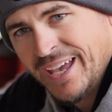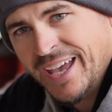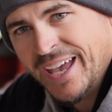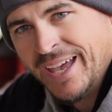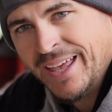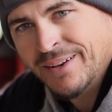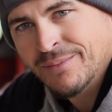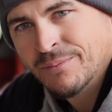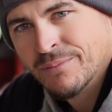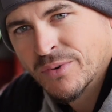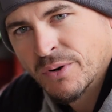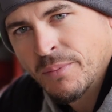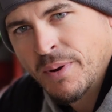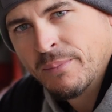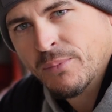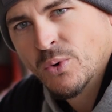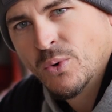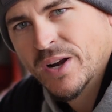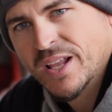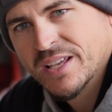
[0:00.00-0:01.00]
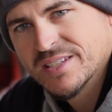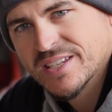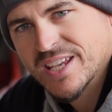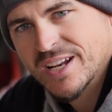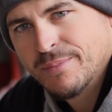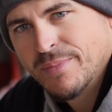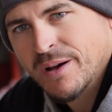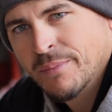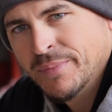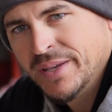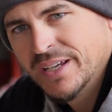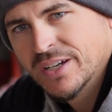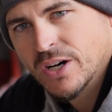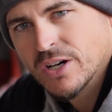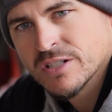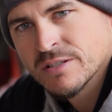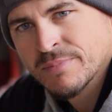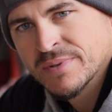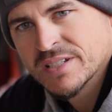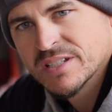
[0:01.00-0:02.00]
And remember what I said about me
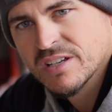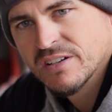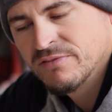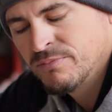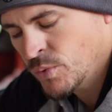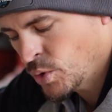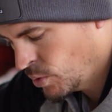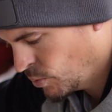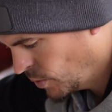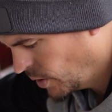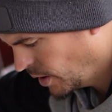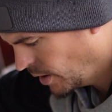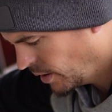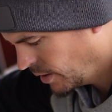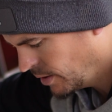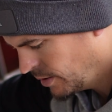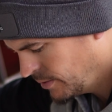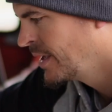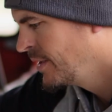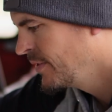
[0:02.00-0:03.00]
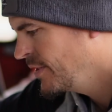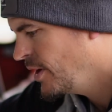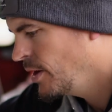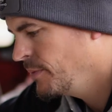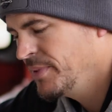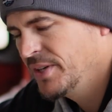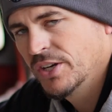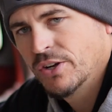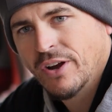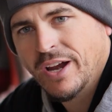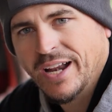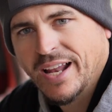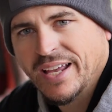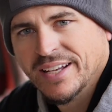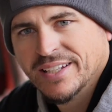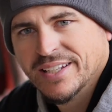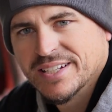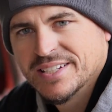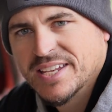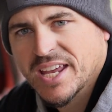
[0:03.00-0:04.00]
causing myself more work? Thought it'd be a great
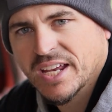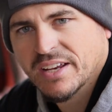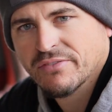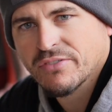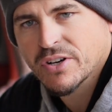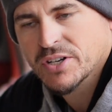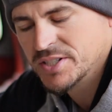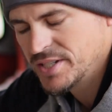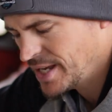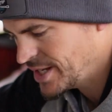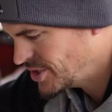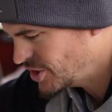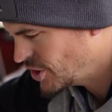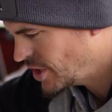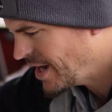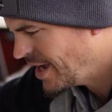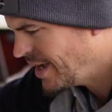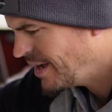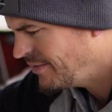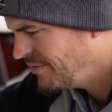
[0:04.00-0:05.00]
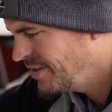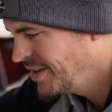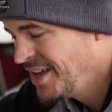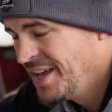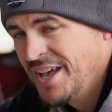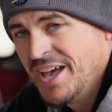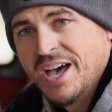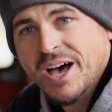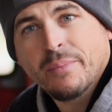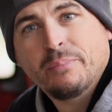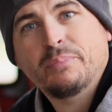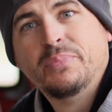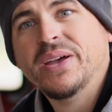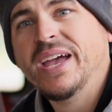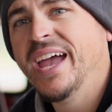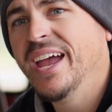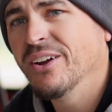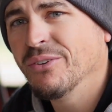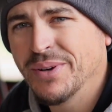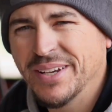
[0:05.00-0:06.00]
idea to take it for a test drive.
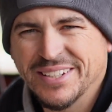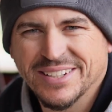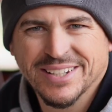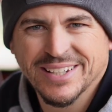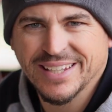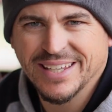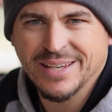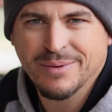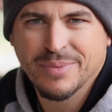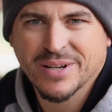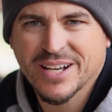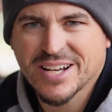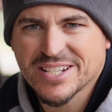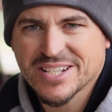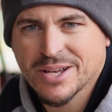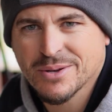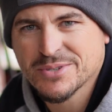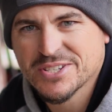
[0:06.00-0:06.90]
Apparently, because I